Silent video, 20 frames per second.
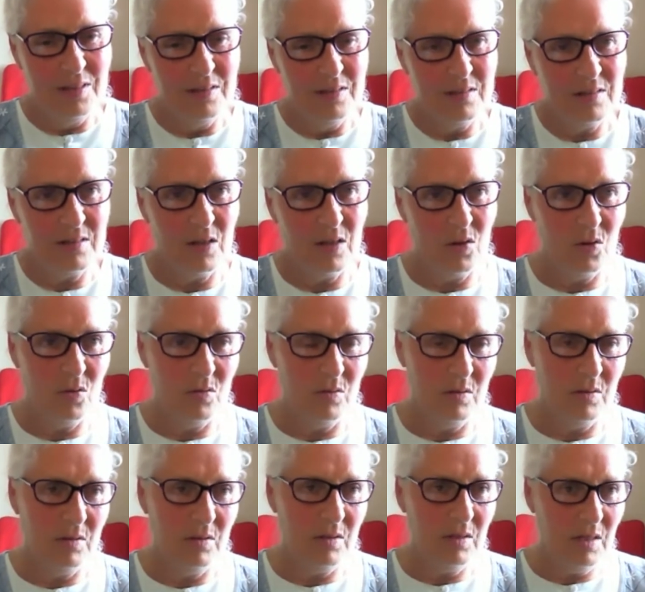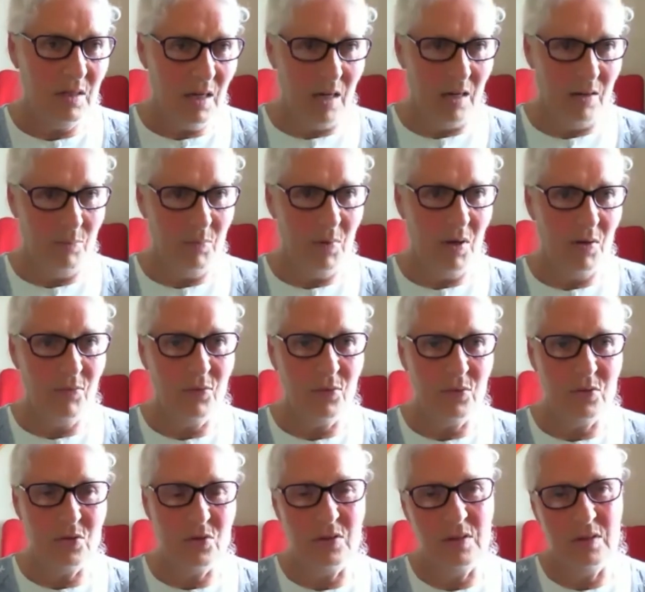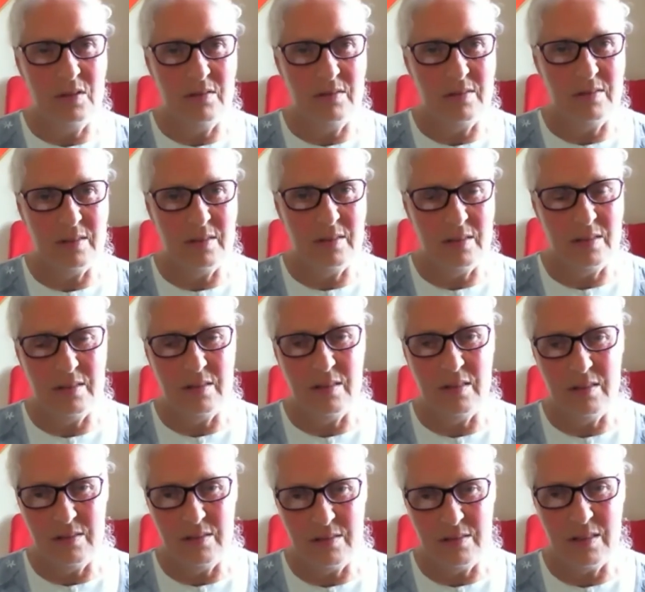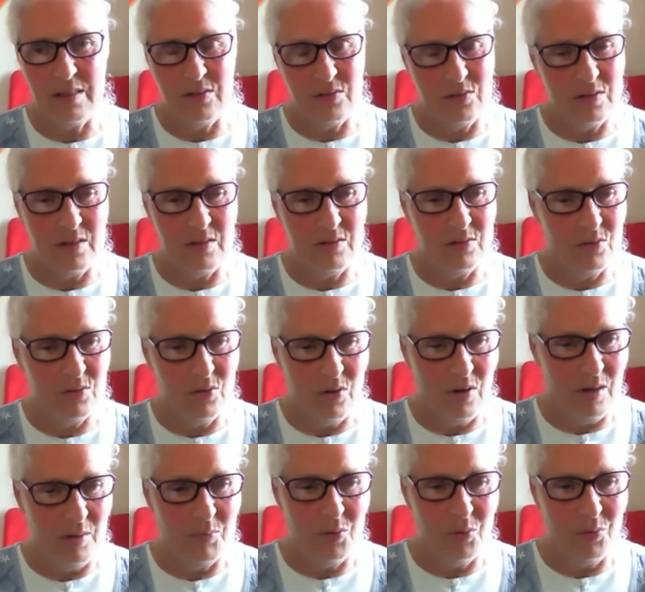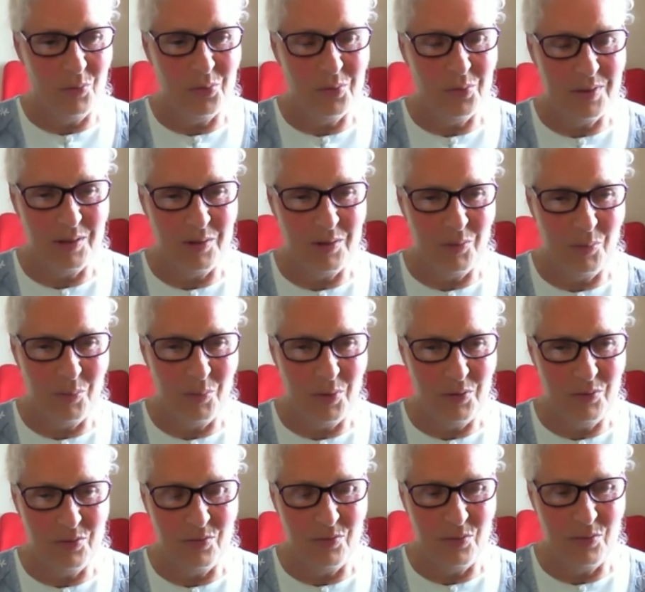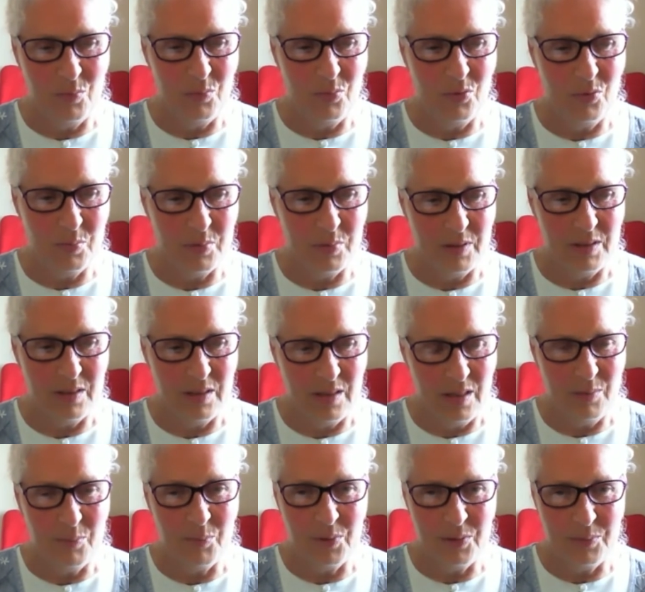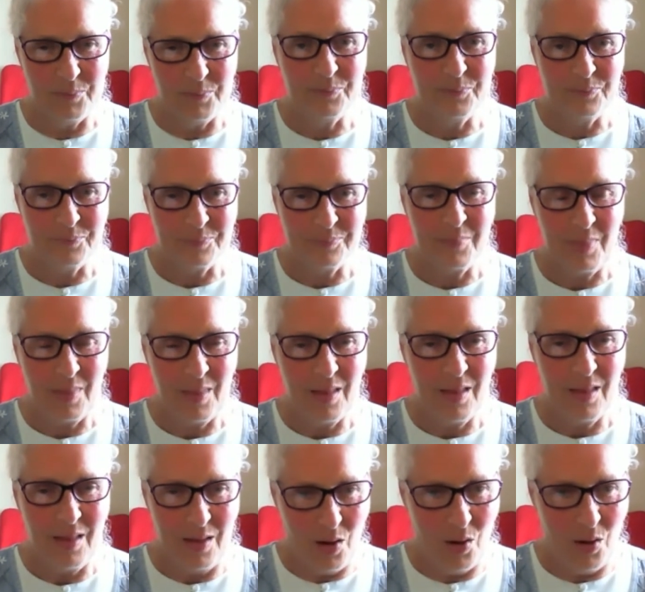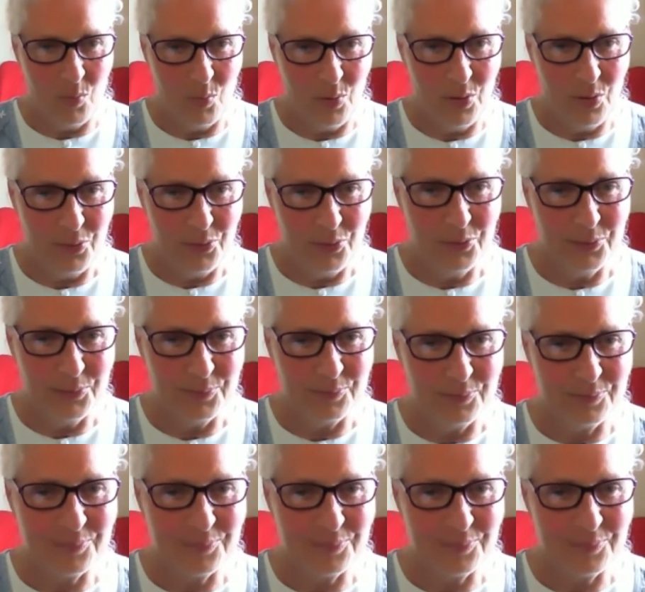So yeah, my fortune is that it's not, I'm not walking on both of them properly yet, but I will.